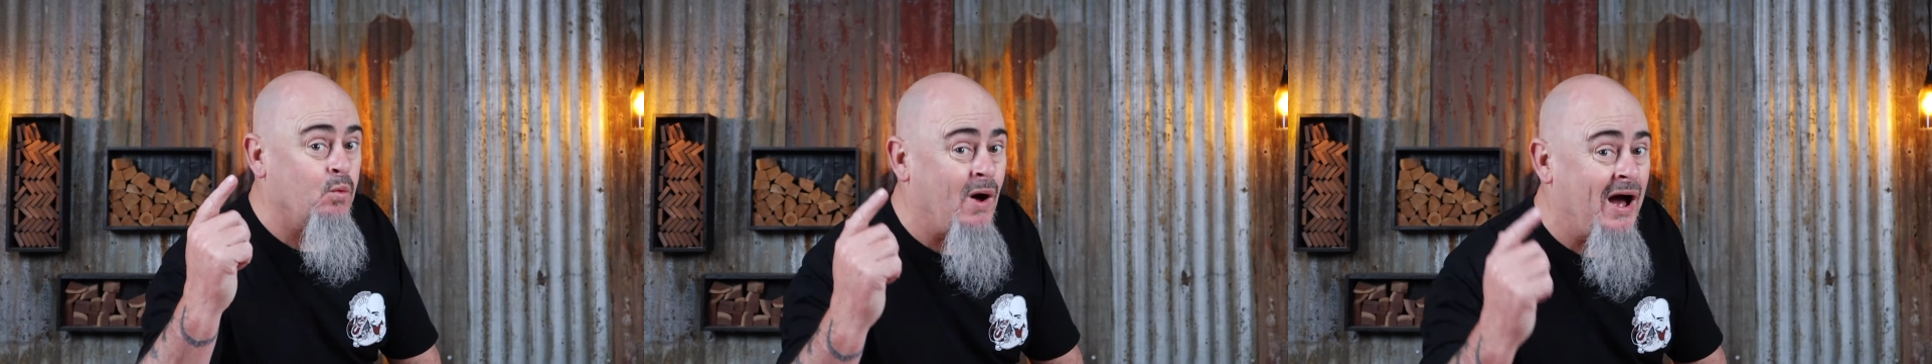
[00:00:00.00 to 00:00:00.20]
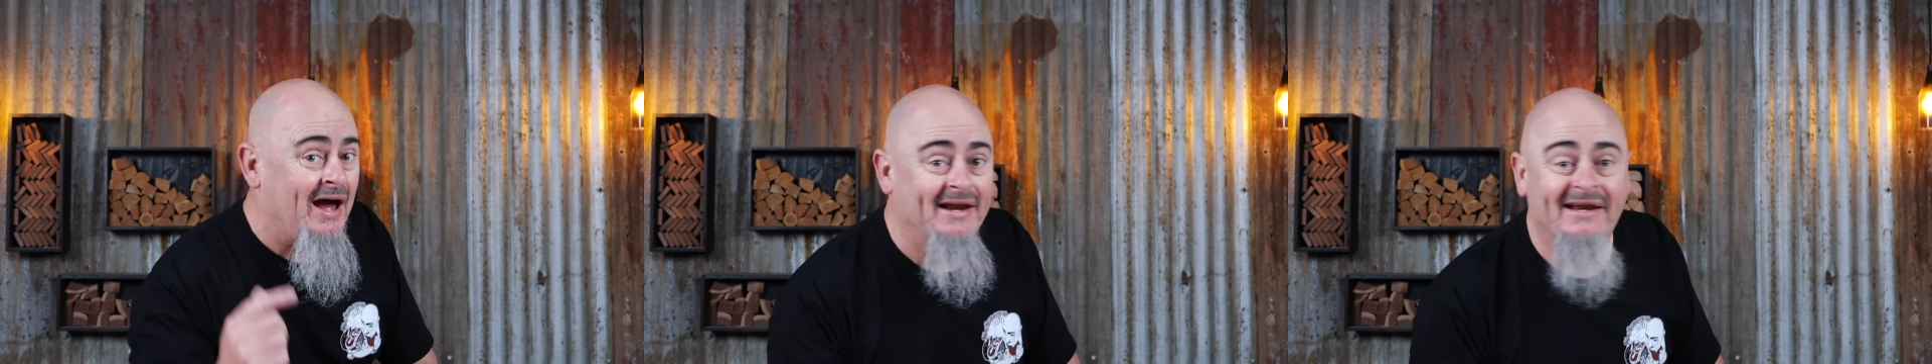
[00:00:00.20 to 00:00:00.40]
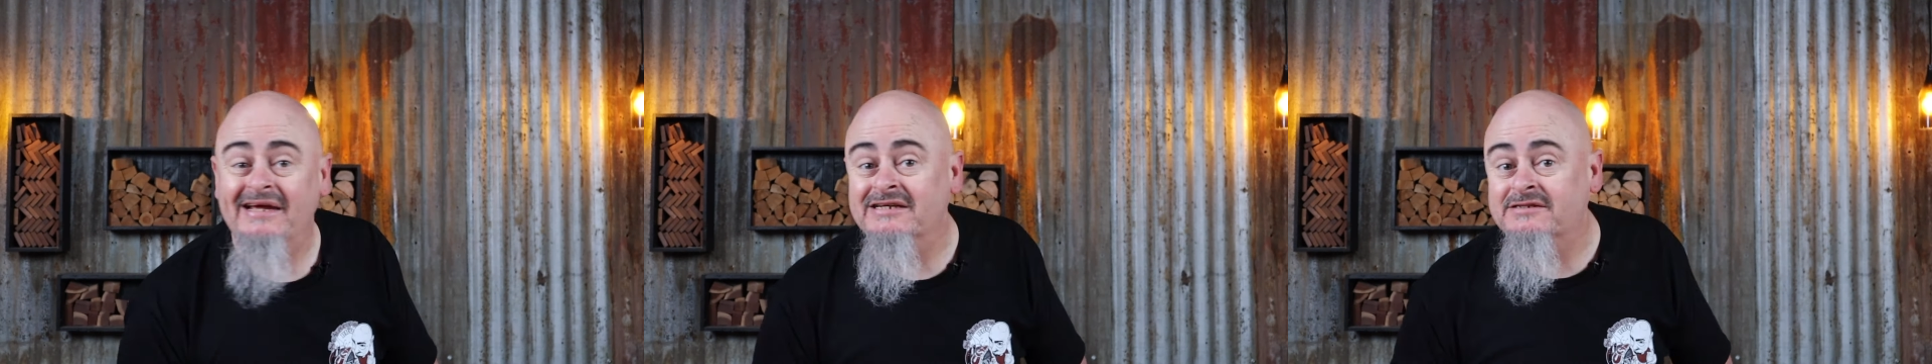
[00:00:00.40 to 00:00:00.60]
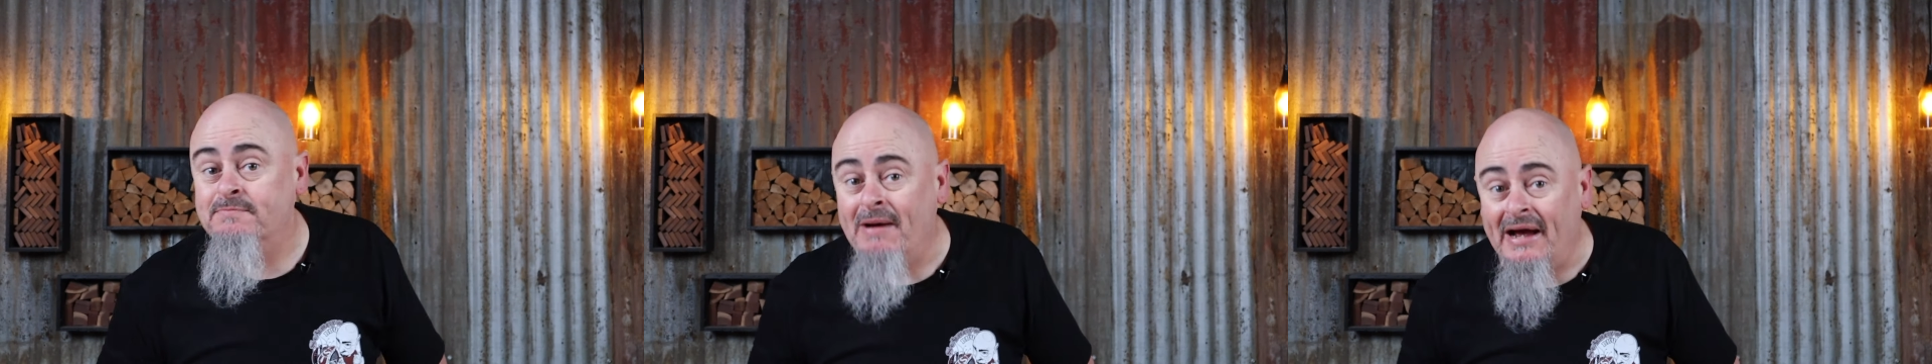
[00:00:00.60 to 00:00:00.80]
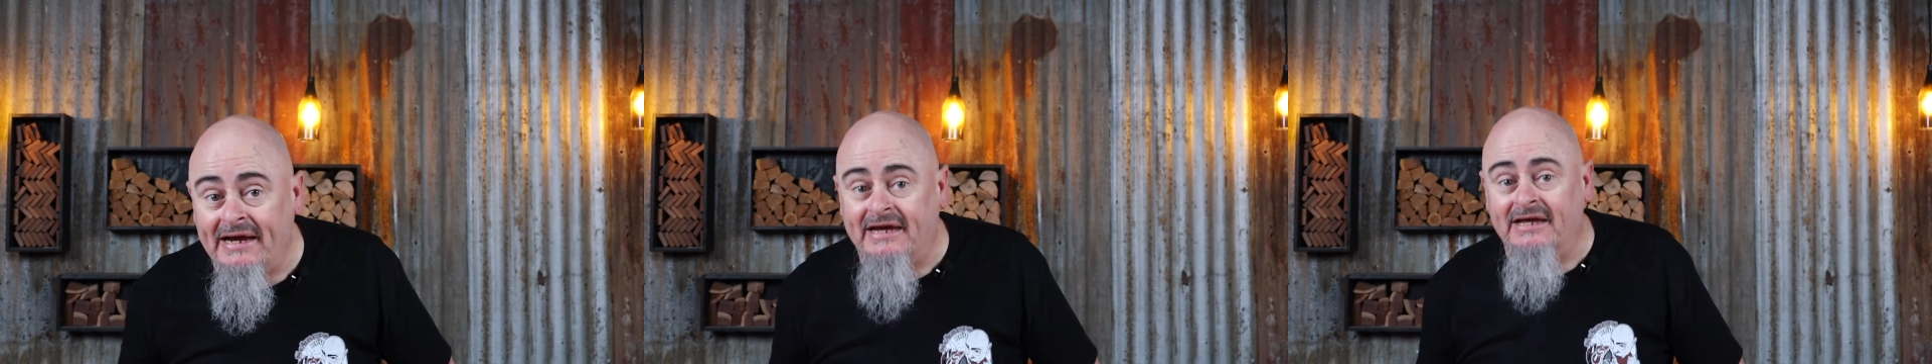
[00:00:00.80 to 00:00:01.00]
one is
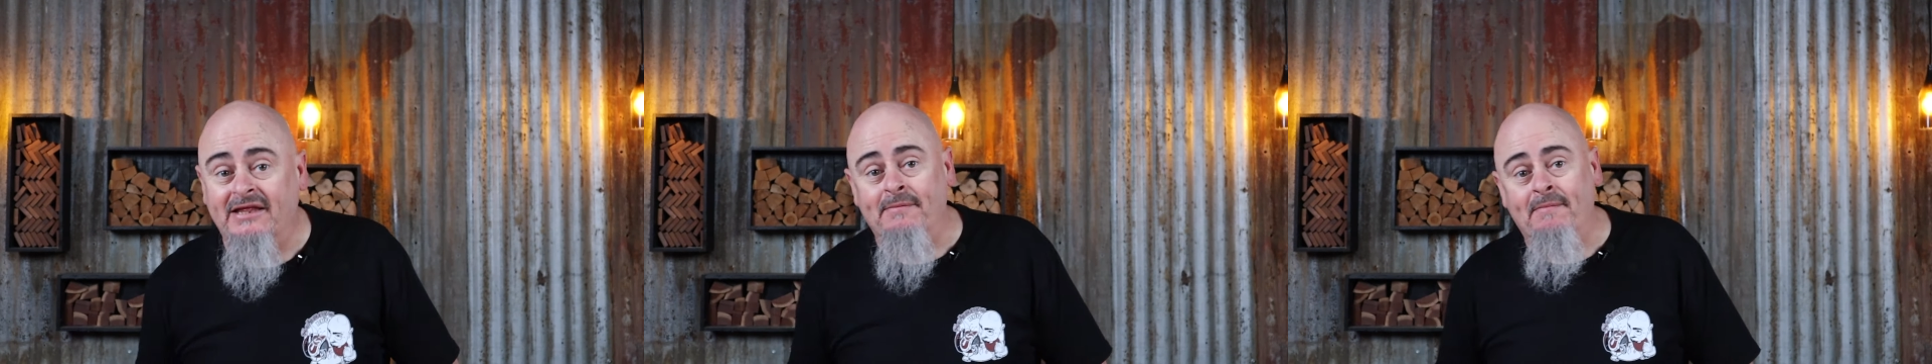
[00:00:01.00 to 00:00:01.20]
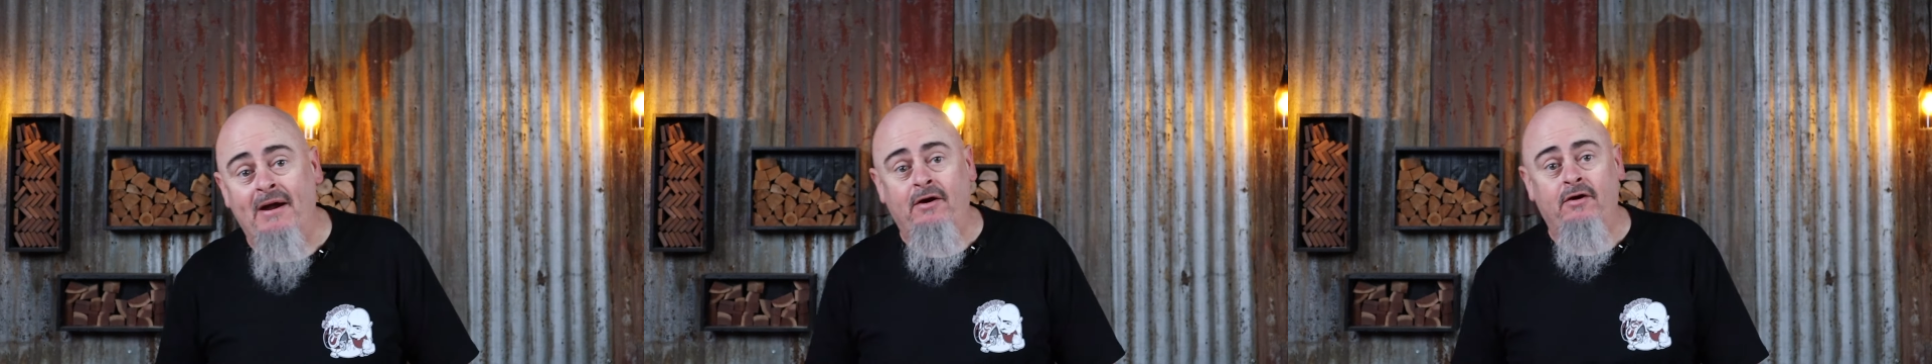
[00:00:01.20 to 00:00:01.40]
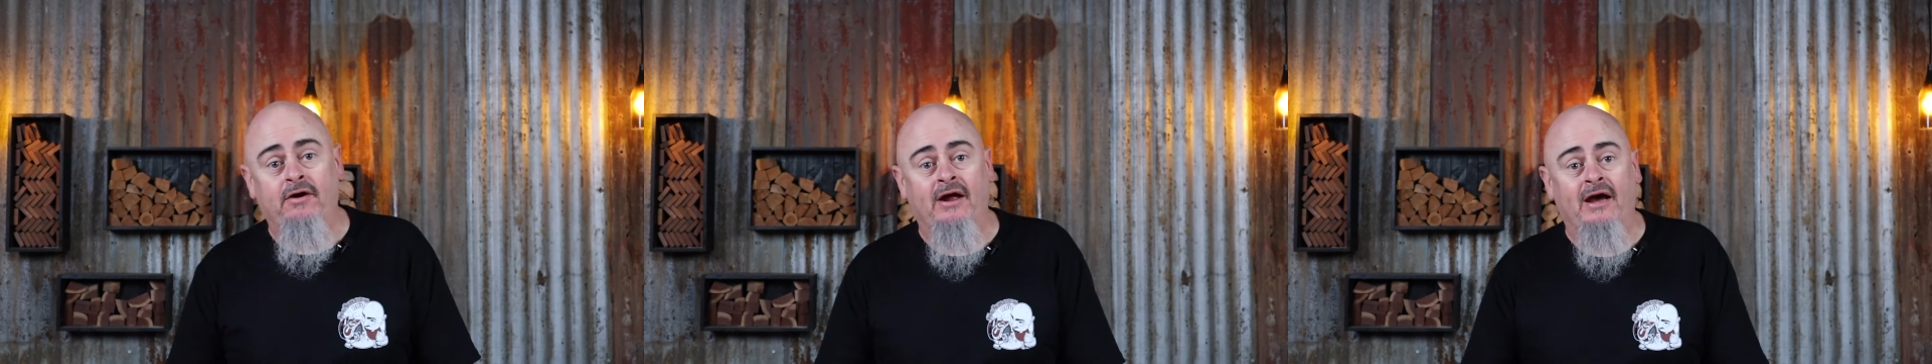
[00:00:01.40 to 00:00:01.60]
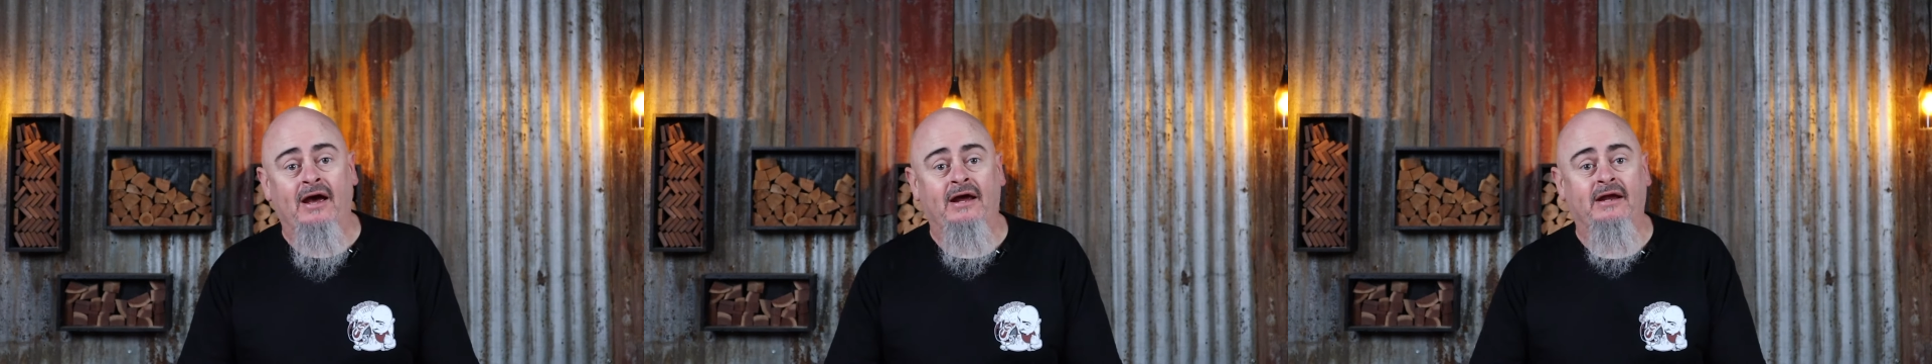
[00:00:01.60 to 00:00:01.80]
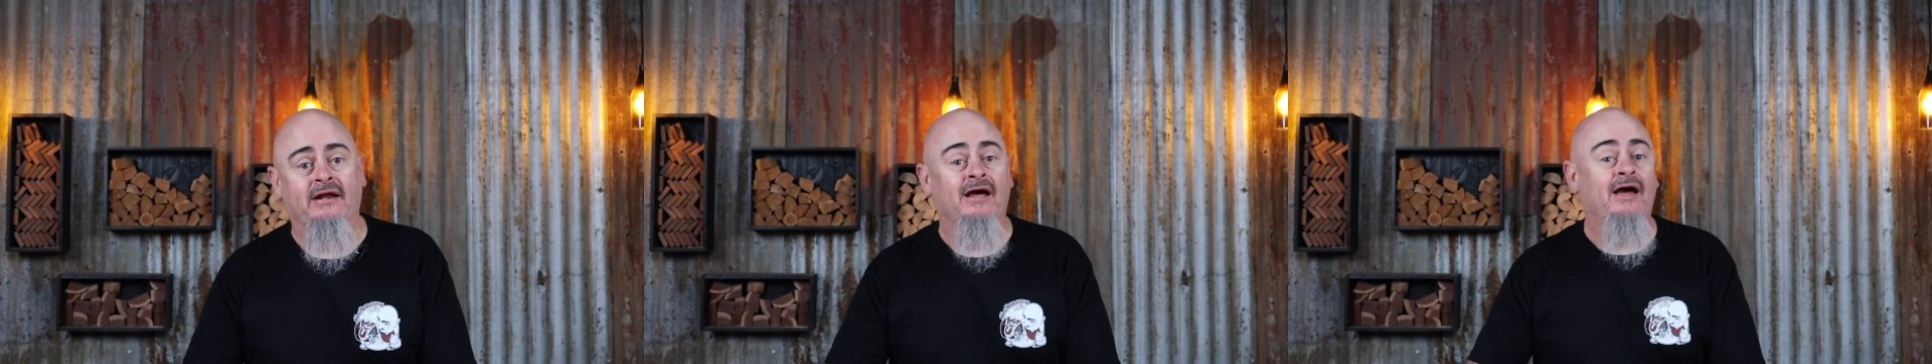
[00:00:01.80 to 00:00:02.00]
making the
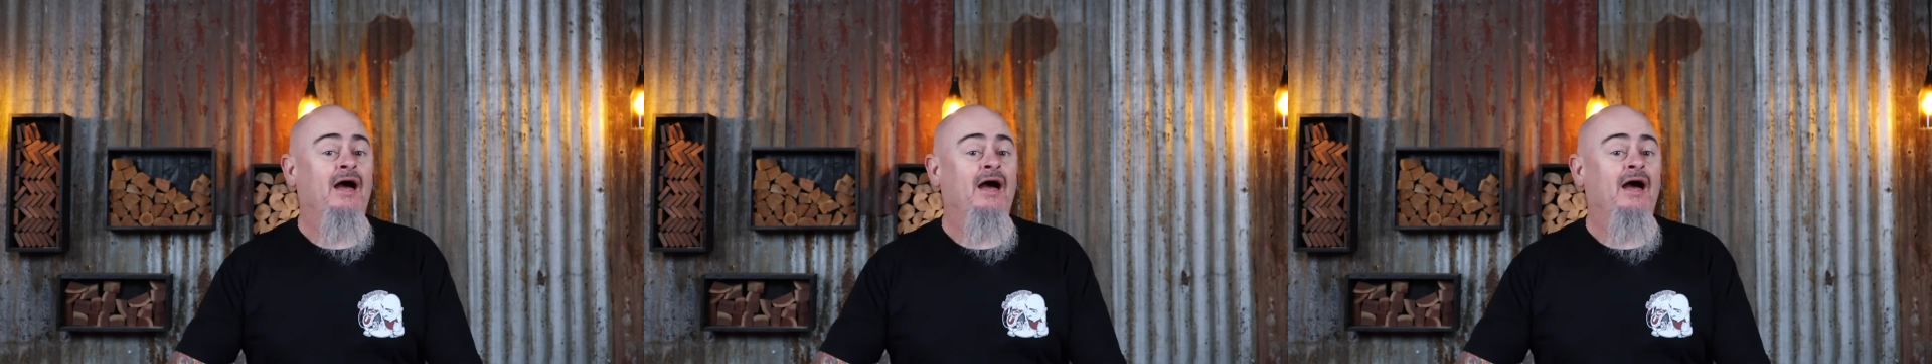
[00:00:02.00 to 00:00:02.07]
marinade.